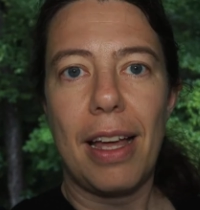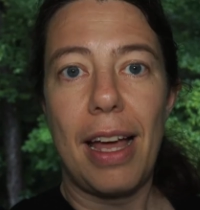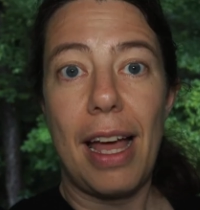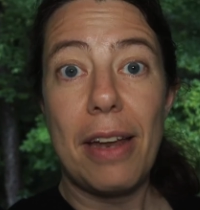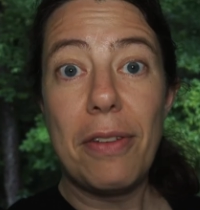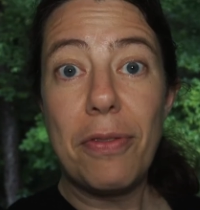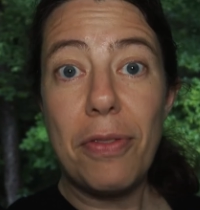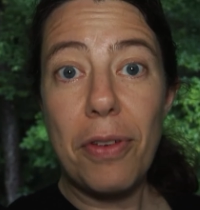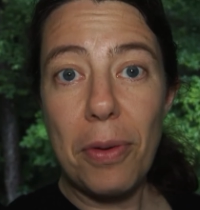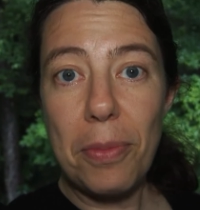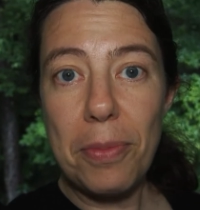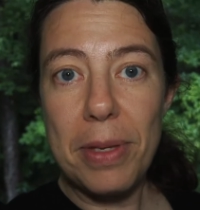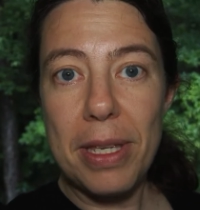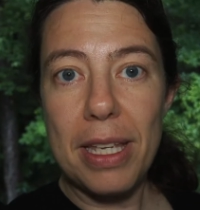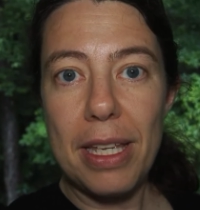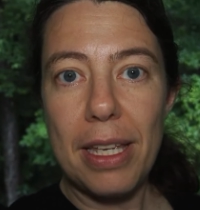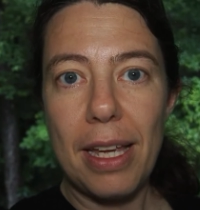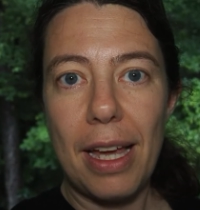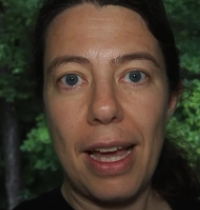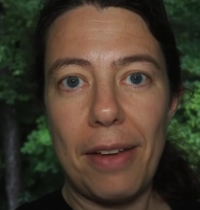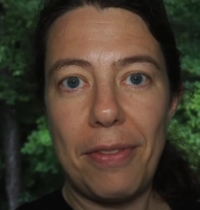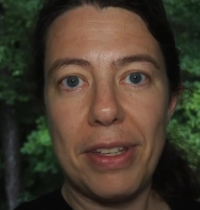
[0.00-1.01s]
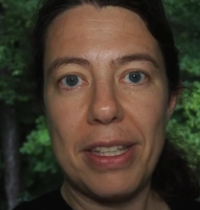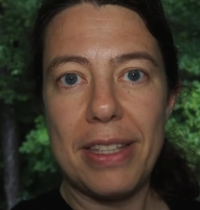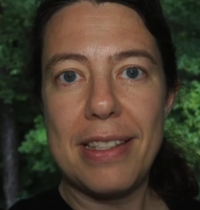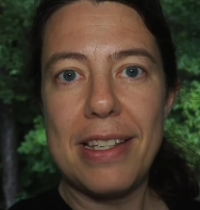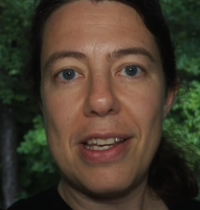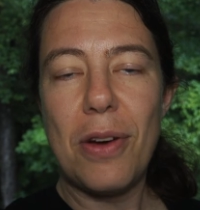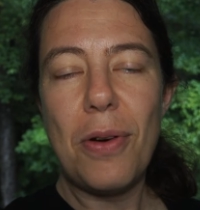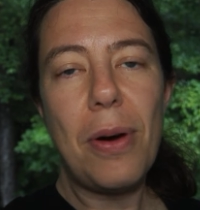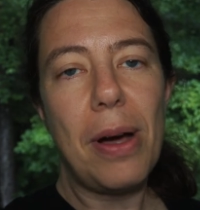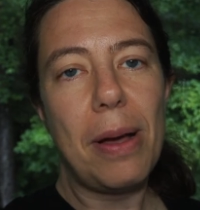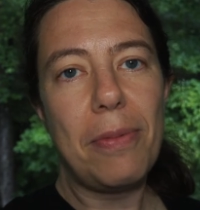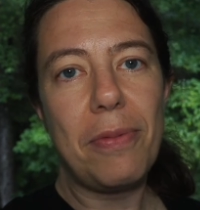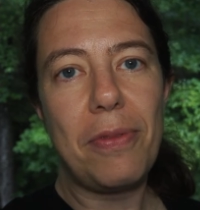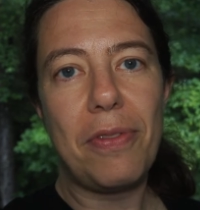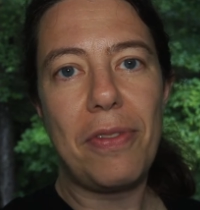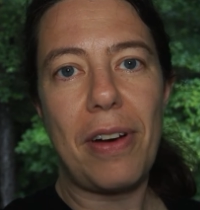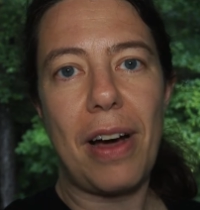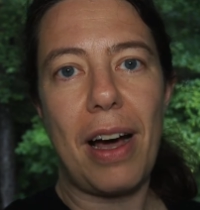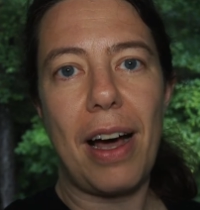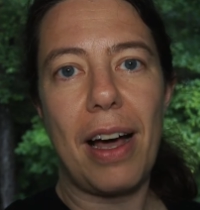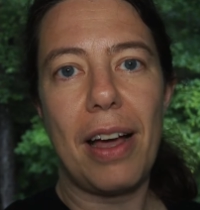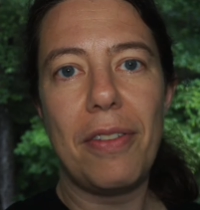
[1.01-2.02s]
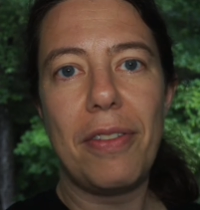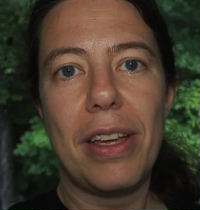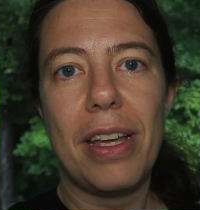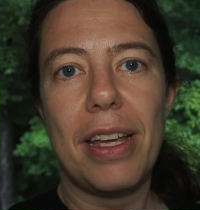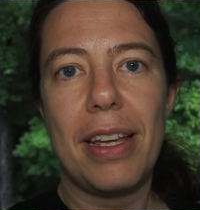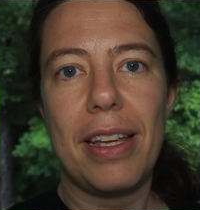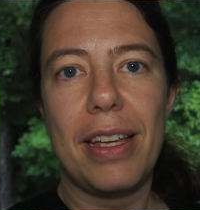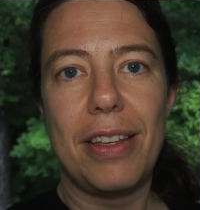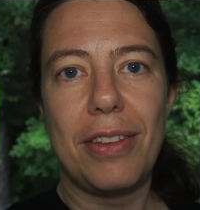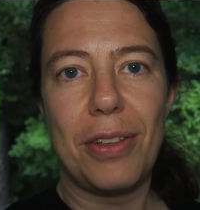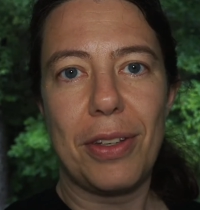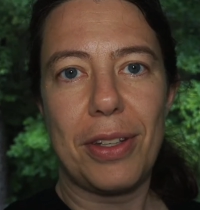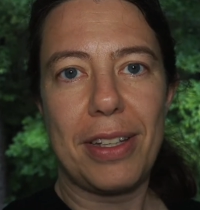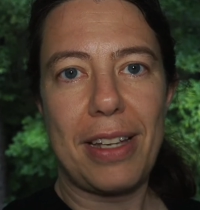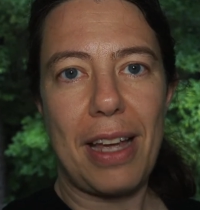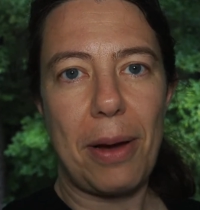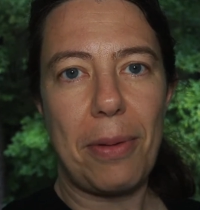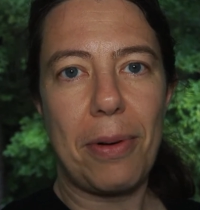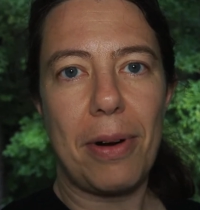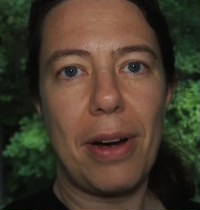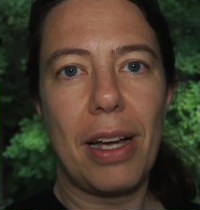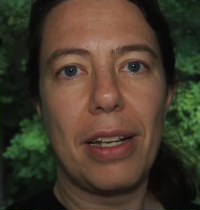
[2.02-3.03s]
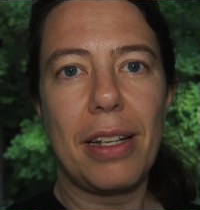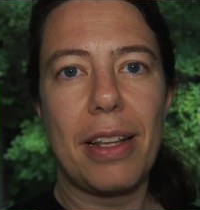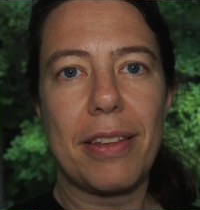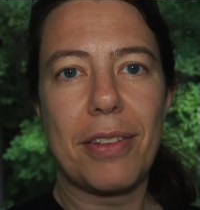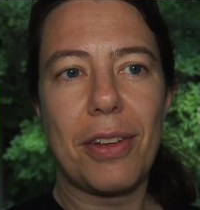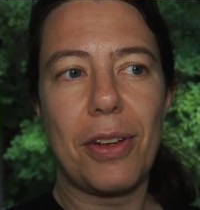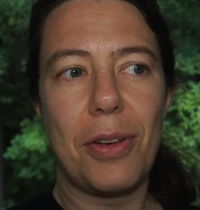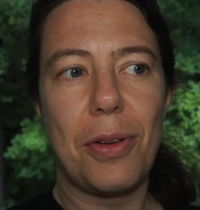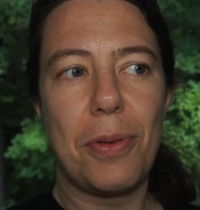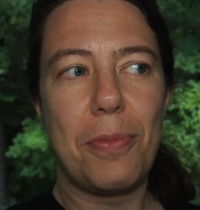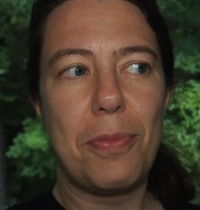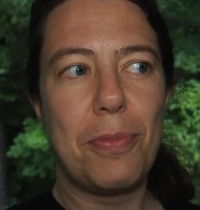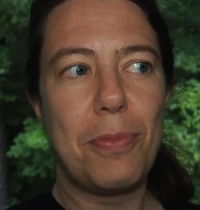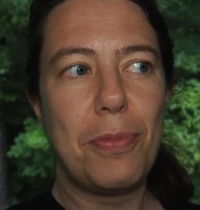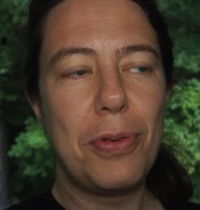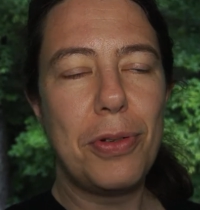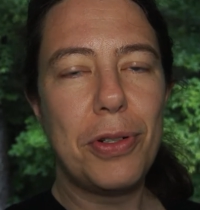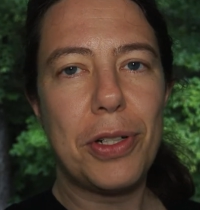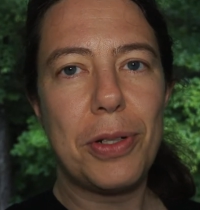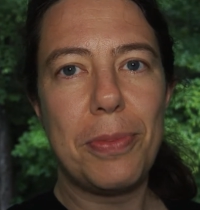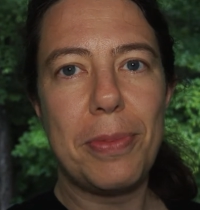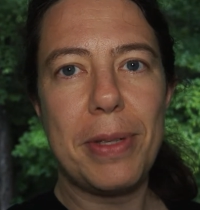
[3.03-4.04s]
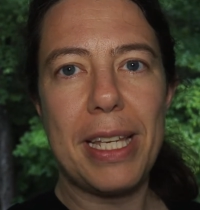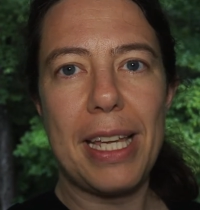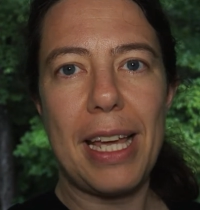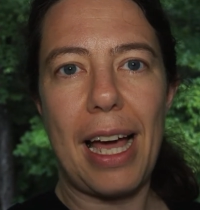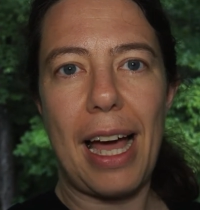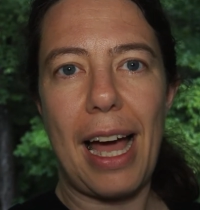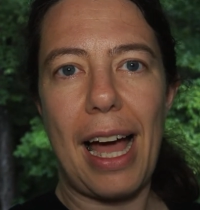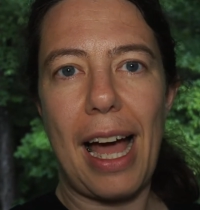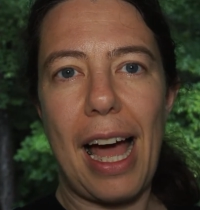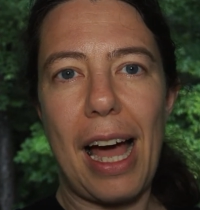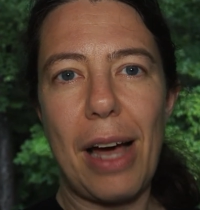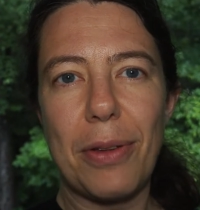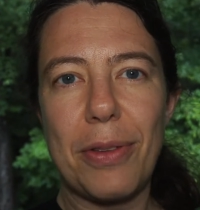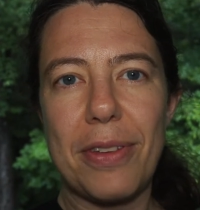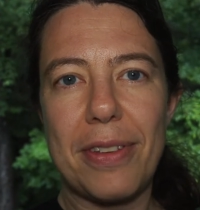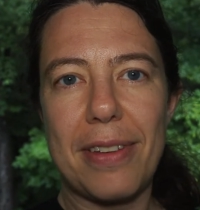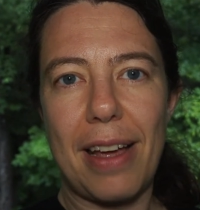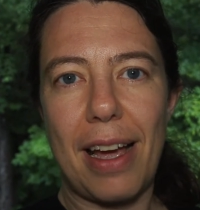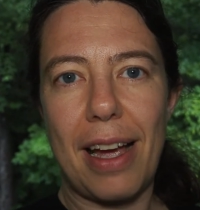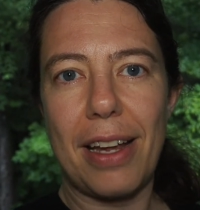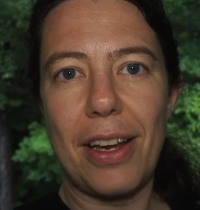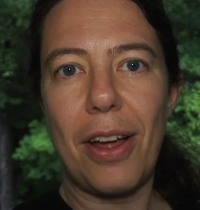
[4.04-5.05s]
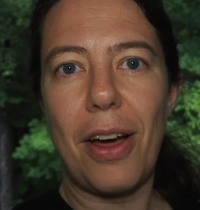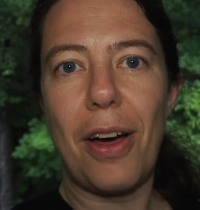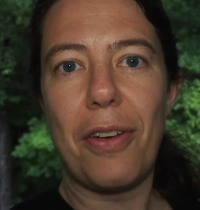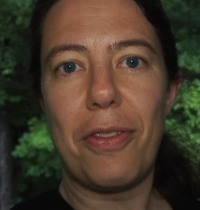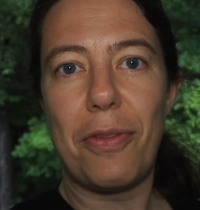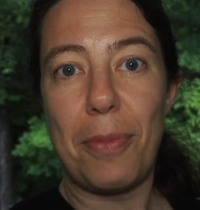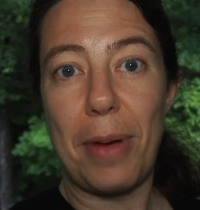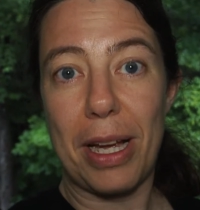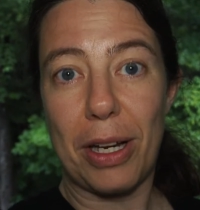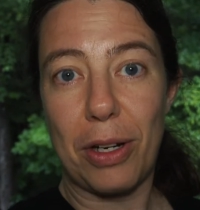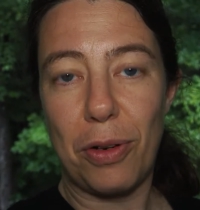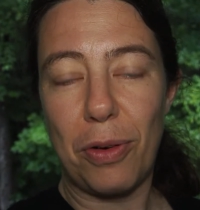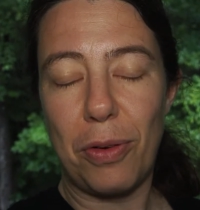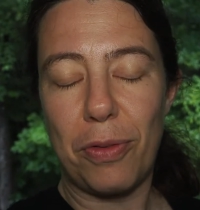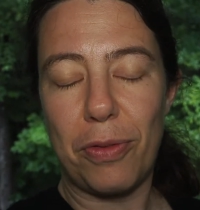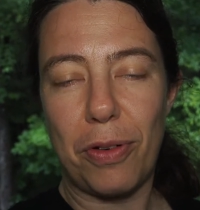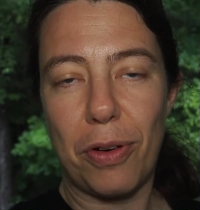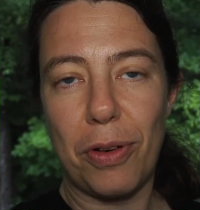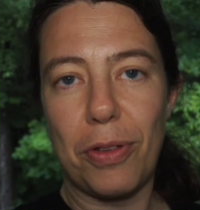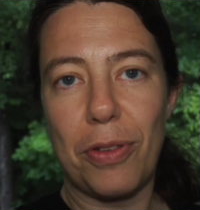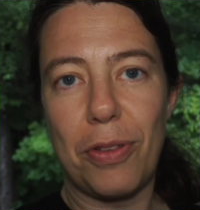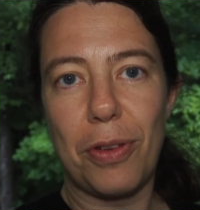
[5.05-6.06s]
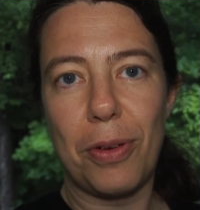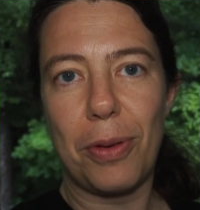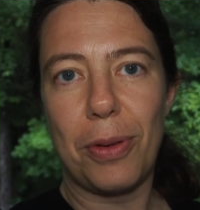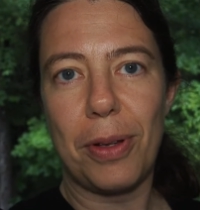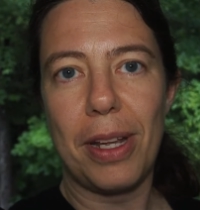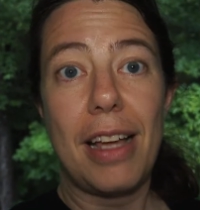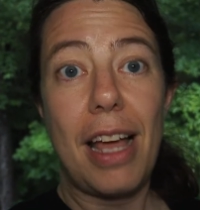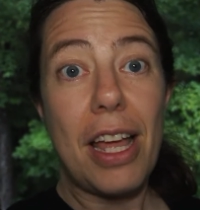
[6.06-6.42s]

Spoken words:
and for me, having the OM-5 is a camera that's going to push me outside of my comfort zone.